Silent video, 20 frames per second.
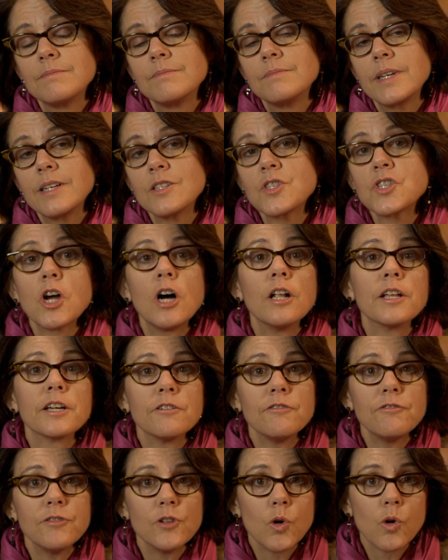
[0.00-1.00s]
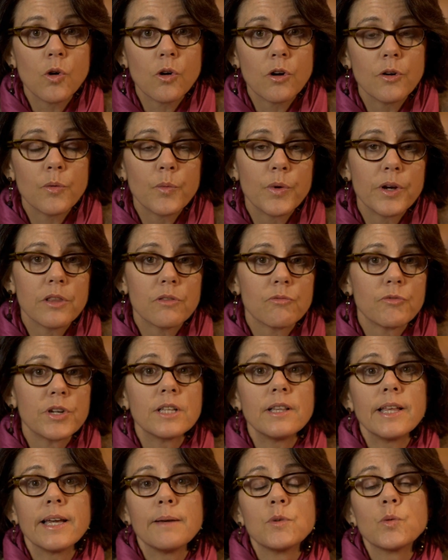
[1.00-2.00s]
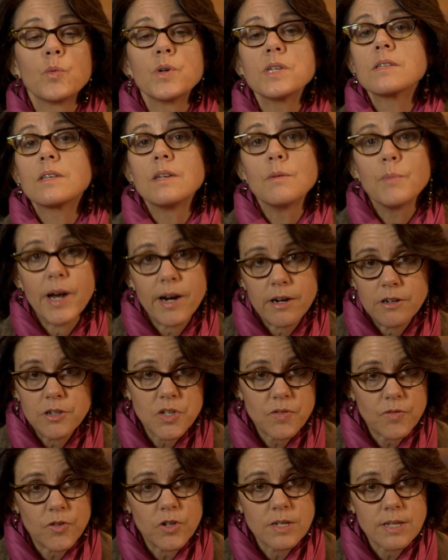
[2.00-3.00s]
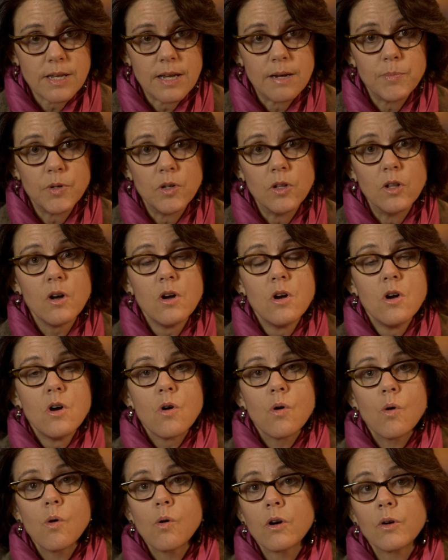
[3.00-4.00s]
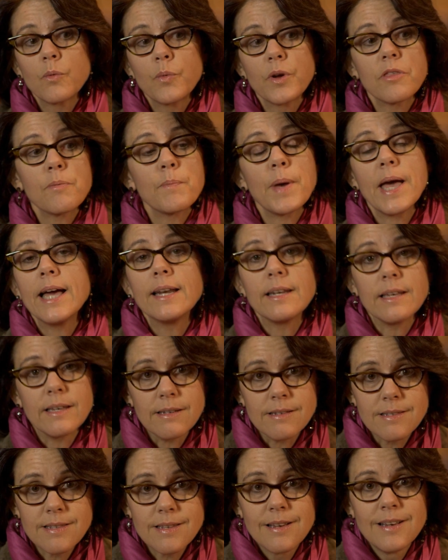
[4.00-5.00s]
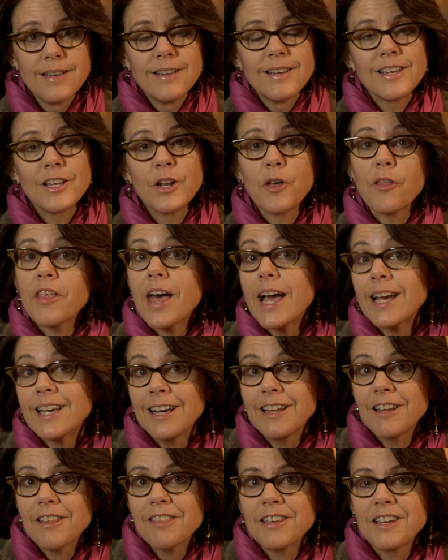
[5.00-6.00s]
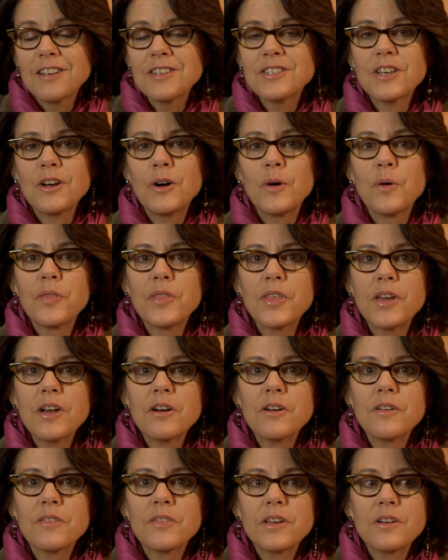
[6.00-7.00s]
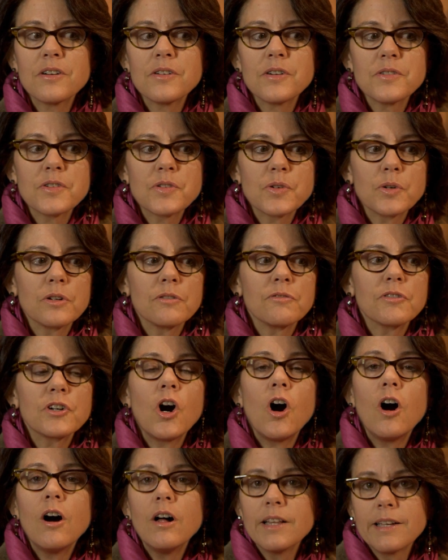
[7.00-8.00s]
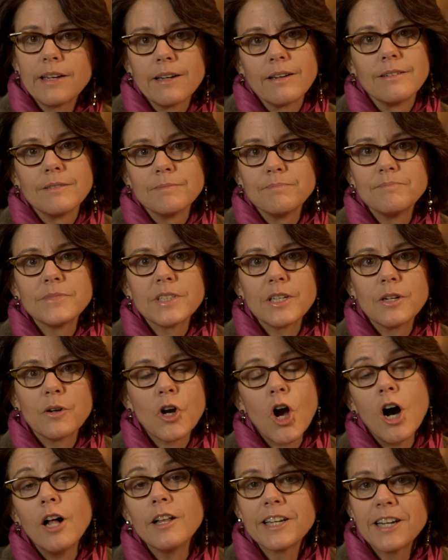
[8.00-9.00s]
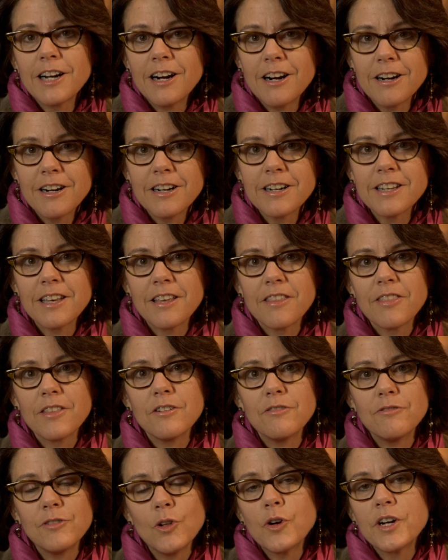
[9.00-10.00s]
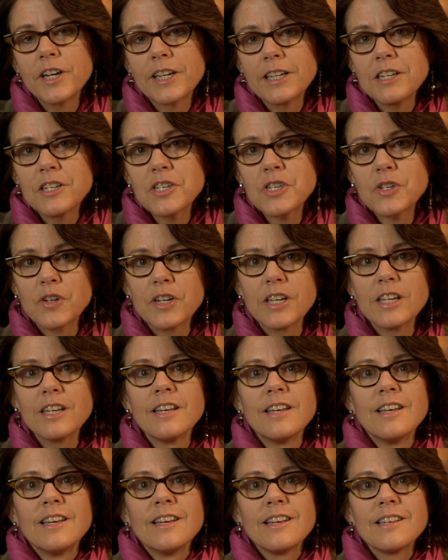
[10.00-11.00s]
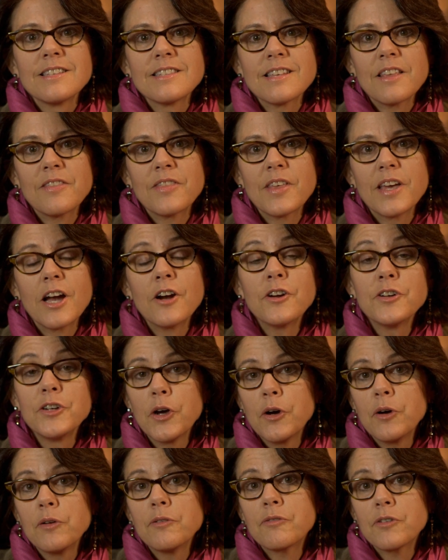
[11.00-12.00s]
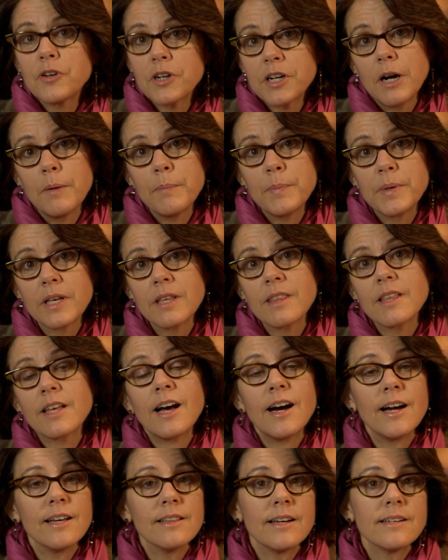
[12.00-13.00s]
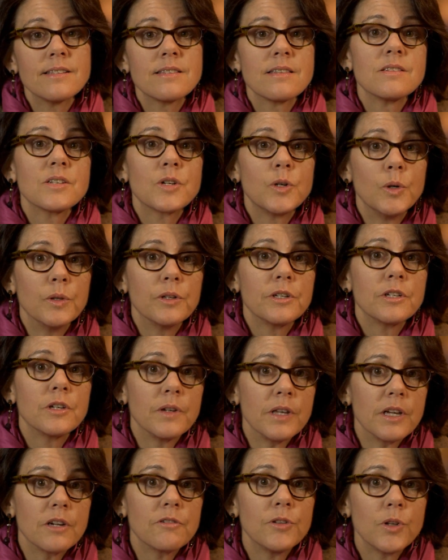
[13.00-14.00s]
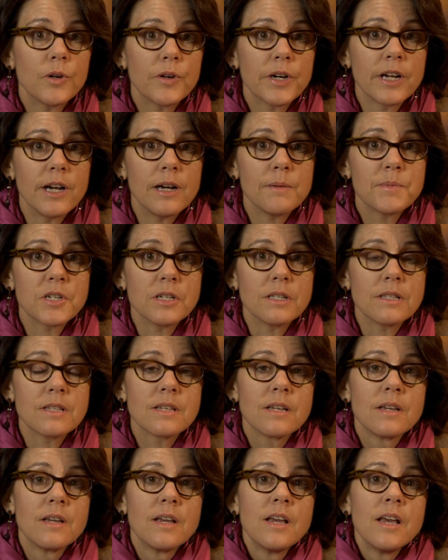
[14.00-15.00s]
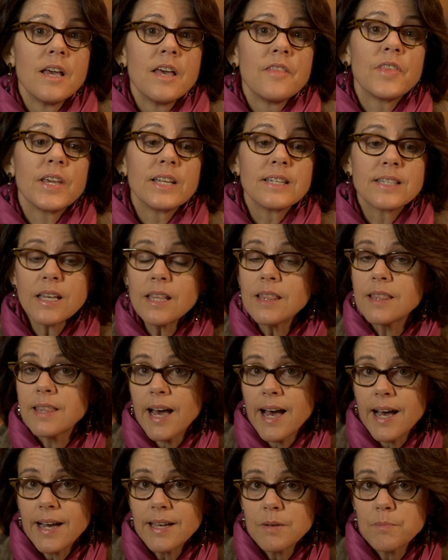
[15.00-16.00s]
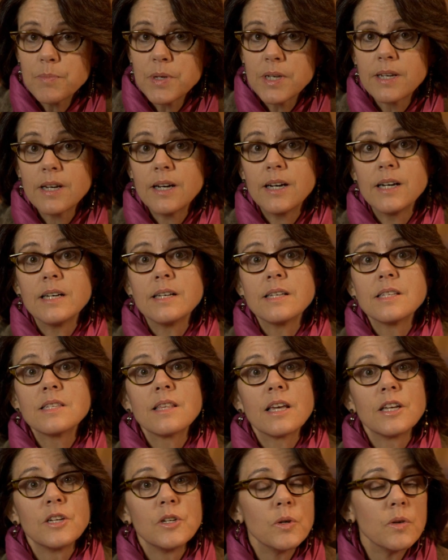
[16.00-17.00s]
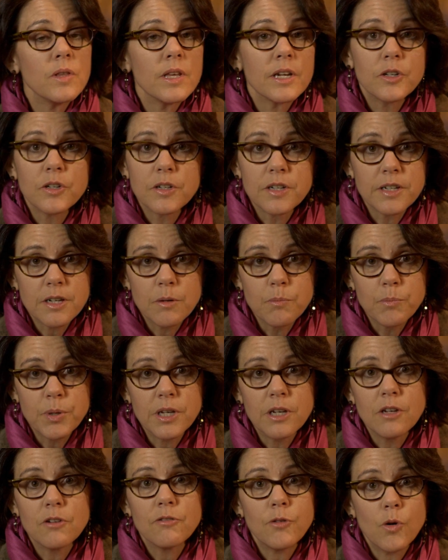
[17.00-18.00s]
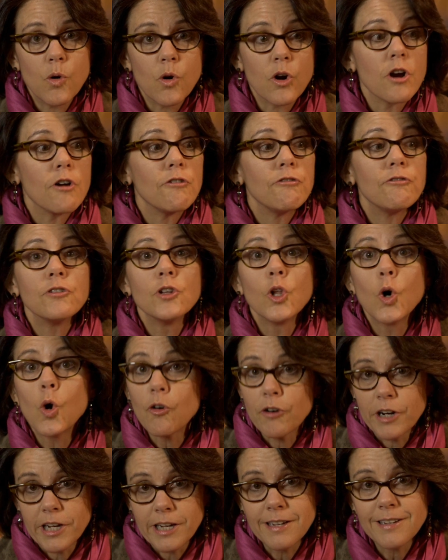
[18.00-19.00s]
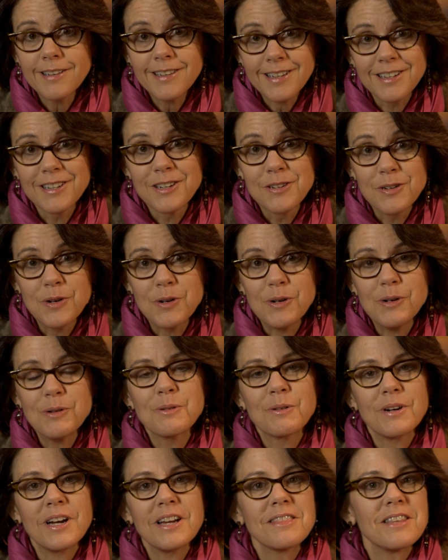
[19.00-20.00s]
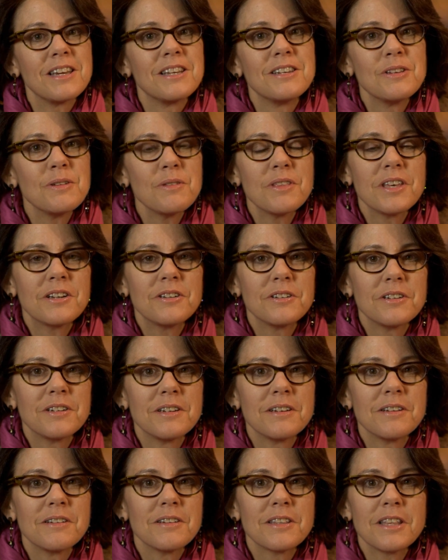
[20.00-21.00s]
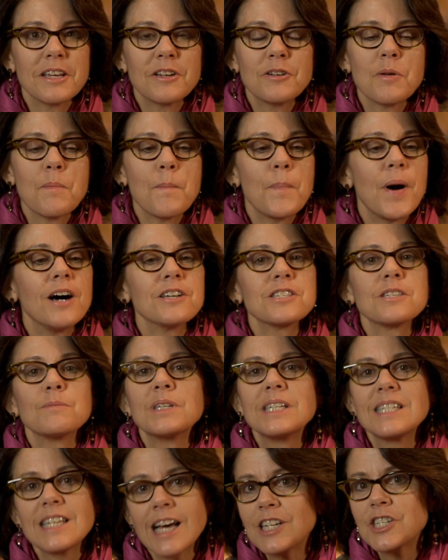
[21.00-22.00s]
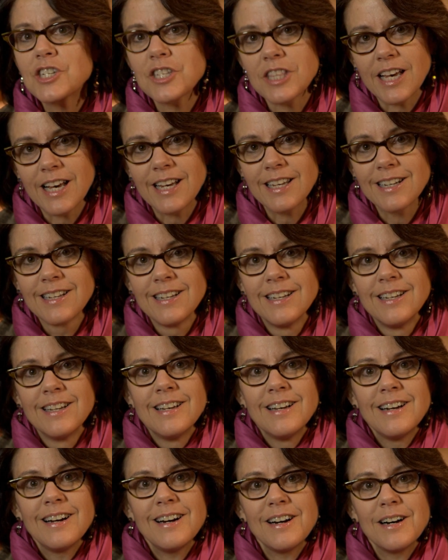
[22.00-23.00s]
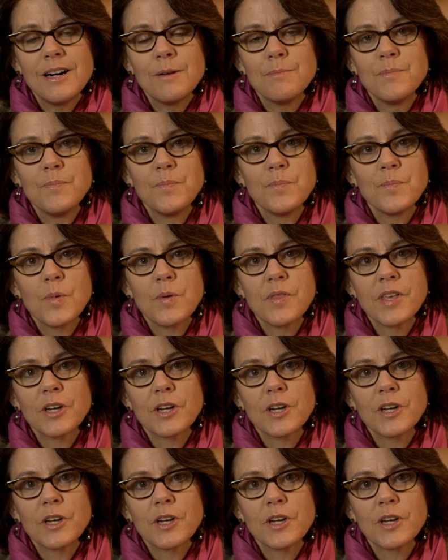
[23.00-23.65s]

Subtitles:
installing a floor with reclaimed whiskey barrels, for example, or with pennies, you know, that kind of thing. So their sort of calling card in the flooring industry is that they are known for a company that highlights these cool and unique flooring options. They did that because they knew they couldn't compete for flooring in Google, right? They knew they couldn't possibly touch that. They